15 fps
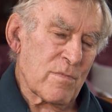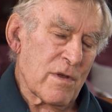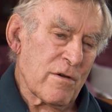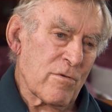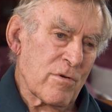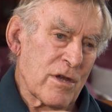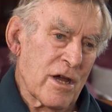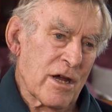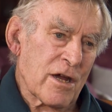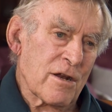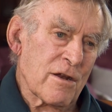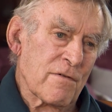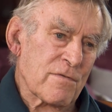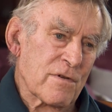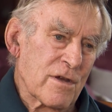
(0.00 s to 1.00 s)
they were young
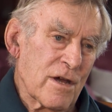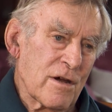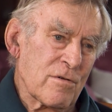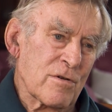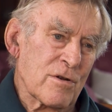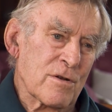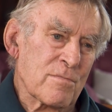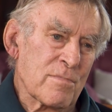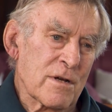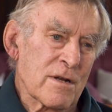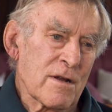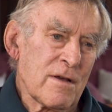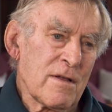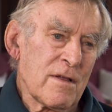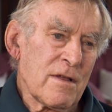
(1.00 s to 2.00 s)
enough to go in it, but